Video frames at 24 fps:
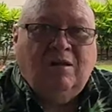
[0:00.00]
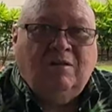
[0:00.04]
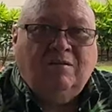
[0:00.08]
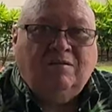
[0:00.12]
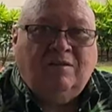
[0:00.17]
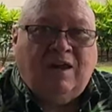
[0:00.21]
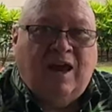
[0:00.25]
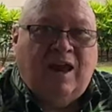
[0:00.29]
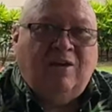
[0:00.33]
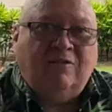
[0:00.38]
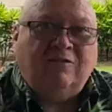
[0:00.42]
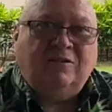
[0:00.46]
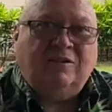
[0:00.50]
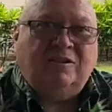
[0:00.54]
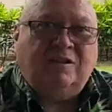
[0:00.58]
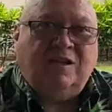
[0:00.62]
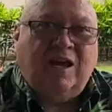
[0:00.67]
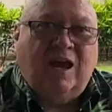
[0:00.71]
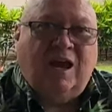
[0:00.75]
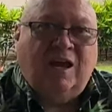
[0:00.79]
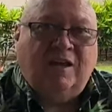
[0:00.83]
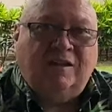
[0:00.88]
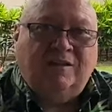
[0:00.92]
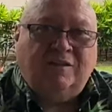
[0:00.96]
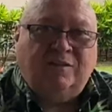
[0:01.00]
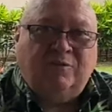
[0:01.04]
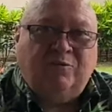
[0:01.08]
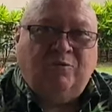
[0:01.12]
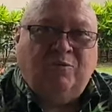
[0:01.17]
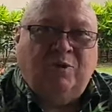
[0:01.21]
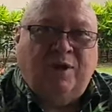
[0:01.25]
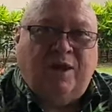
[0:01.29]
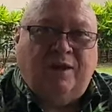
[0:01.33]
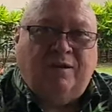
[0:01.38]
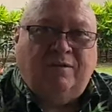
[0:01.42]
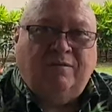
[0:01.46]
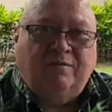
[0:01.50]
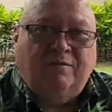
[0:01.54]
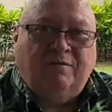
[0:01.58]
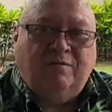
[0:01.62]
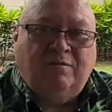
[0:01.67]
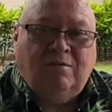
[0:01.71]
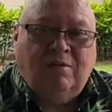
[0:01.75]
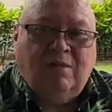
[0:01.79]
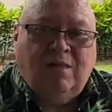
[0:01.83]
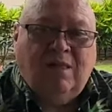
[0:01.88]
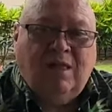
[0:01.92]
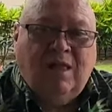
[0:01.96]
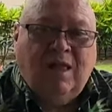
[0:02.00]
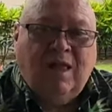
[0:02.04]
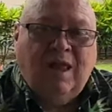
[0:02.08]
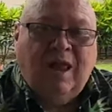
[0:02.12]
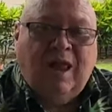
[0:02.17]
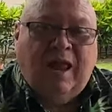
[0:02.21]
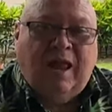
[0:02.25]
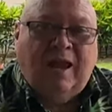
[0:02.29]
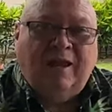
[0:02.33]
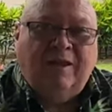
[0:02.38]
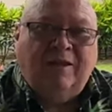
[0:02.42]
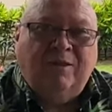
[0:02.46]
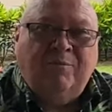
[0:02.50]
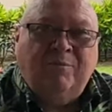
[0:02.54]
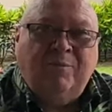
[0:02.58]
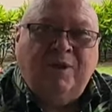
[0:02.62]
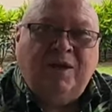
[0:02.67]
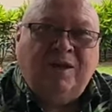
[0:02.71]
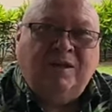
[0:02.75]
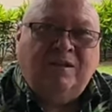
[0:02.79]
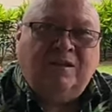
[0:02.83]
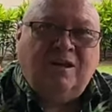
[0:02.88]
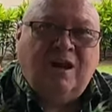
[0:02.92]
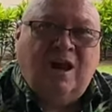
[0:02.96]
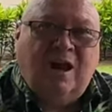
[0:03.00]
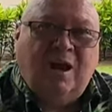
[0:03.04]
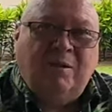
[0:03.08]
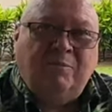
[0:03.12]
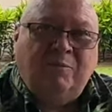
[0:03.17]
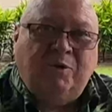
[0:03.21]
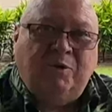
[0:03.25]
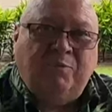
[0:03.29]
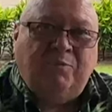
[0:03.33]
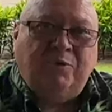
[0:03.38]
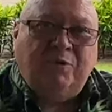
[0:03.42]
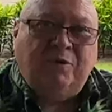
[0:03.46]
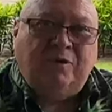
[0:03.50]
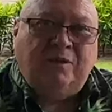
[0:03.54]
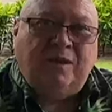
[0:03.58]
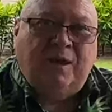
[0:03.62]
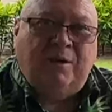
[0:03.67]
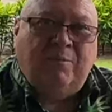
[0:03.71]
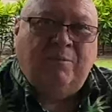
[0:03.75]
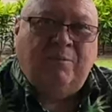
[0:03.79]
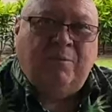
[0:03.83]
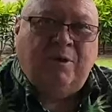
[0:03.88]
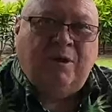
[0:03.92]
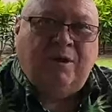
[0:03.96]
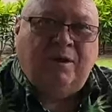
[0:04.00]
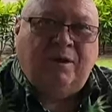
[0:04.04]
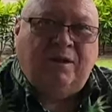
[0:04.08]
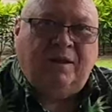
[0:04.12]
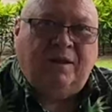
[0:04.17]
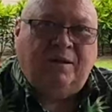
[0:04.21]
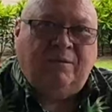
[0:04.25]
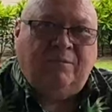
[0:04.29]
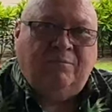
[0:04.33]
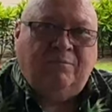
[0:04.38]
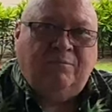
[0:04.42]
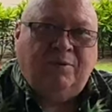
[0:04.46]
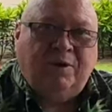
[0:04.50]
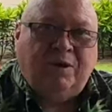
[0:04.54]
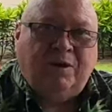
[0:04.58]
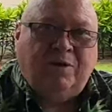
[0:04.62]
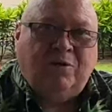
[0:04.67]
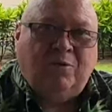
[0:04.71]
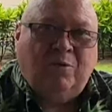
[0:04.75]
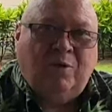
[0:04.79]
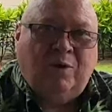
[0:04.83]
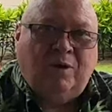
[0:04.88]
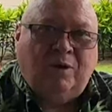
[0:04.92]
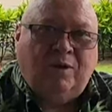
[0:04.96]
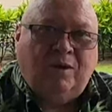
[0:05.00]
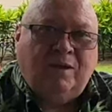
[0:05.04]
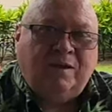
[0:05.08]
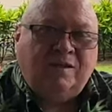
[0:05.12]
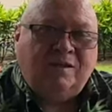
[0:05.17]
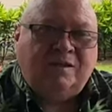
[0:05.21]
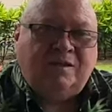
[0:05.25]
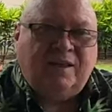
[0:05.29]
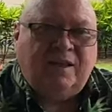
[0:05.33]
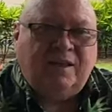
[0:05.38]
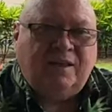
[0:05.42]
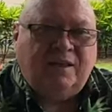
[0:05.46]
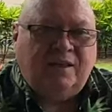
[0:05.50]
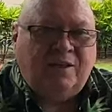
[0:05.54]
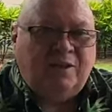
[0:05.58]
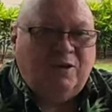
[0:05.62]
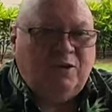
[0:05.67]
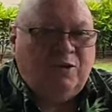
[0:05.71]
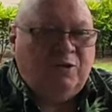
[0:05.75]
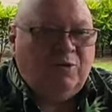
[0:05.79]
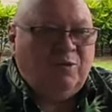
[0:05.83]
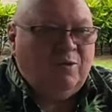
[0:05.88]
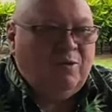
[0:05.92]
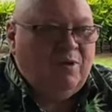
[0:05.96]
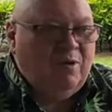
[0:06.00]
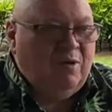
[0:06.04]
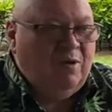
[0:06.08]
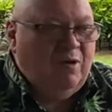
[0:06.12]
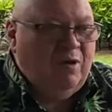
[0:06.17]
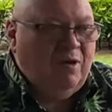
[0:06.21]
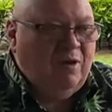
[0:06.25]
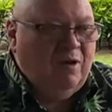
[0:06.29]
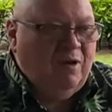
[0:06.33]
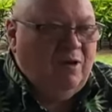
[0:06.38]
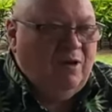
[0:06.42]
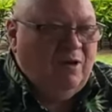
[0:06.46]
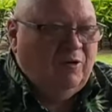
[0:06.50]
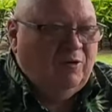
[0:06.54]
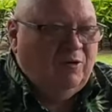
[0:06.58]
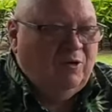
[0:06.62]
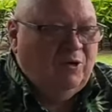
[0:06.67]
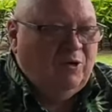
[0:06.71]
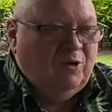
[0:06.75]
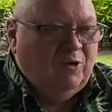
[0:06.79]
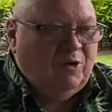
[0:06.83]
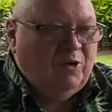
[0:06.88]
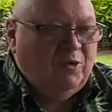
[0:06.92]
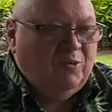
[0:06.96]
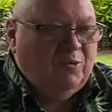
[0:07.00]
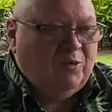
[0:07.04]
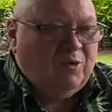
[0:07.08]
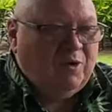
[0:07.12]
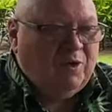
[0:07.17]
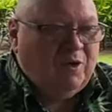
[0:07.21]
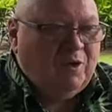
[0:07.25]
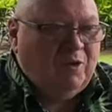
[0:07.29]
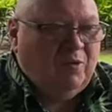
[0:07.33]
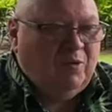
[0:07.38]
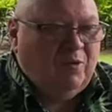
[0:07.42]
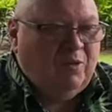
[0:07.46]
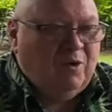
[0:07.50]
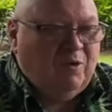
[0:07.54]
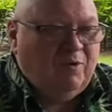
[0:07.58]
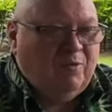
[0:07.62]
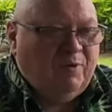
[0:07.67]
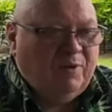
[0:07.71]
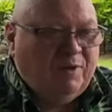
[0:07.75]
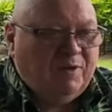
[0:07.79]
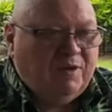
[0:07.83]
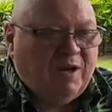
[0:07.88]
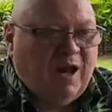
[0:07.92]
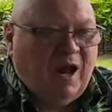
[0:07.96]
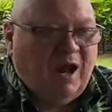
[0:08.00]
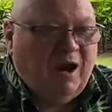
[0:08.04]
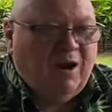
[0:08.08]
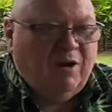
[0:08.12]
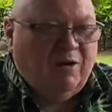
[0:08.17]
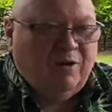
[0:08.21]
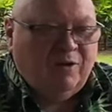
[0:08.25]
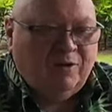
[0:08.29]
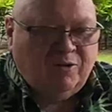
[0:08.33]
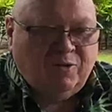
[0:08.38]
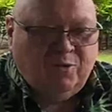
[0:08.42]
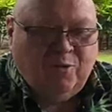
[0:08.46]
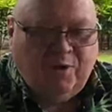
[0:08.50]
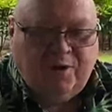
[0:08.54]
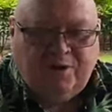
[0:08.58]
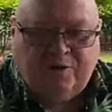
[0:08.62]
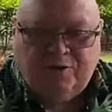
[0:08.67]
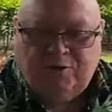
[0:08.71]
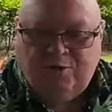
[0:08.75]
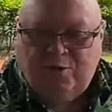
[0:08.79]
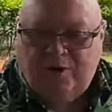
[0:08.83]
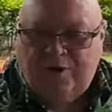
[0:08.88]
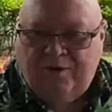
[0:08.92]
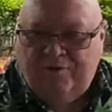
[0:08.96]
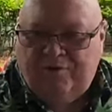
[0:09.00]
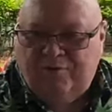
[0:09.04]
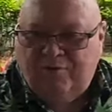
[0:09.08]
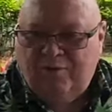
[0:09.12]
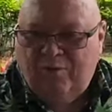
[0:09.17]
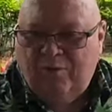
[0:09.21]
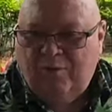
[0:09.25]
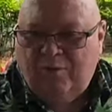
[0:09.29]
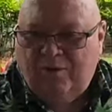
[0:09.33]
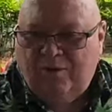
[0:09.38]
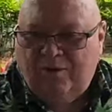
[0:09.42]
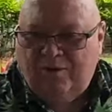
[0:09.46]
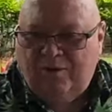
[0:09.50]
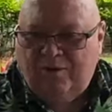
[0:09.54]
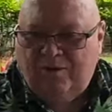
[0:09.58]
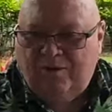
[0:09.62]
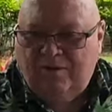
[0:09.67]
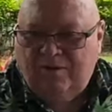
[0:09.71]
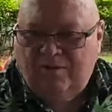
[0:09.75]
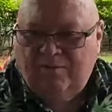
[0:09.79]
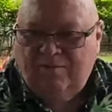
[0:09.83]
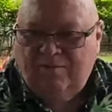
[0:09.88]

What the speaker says: downsize and rent. And in the meantime, you put that money in Bitcoin. Let's say that you knew you were going to want to retire in 2024, and